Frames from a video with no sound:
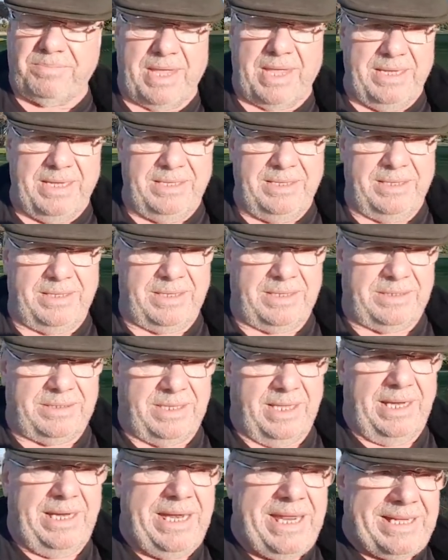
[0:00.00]
in
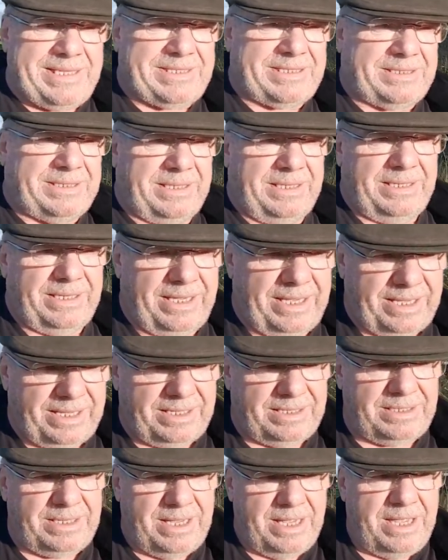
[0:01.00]
the list
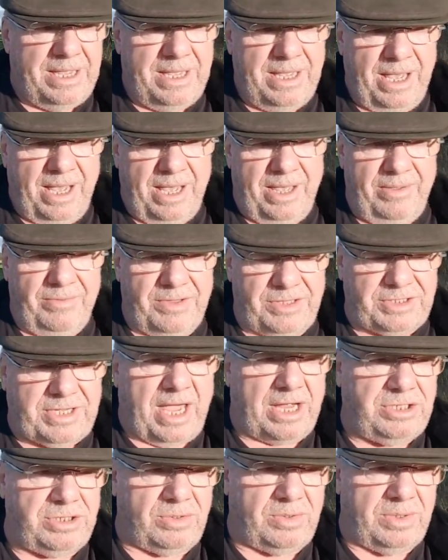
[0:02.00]
in the
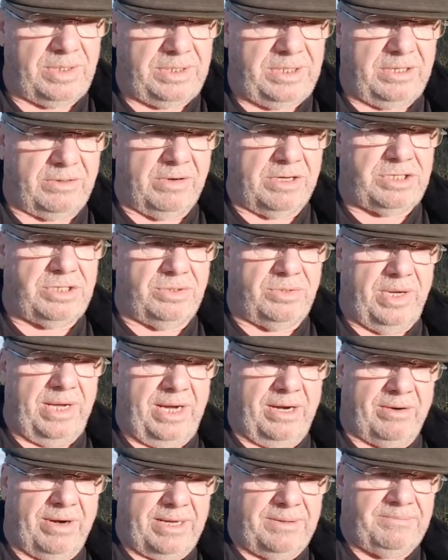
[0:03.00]
schedule in the original
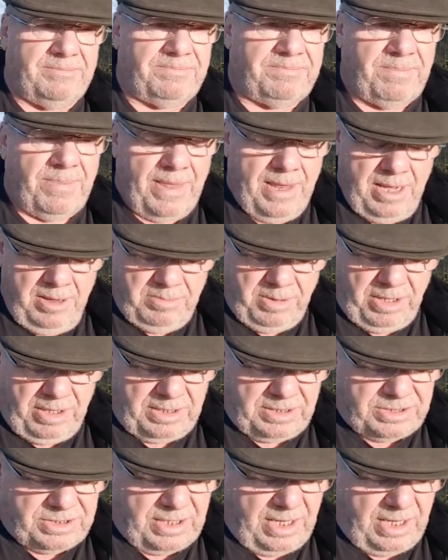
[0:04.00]
hearing. But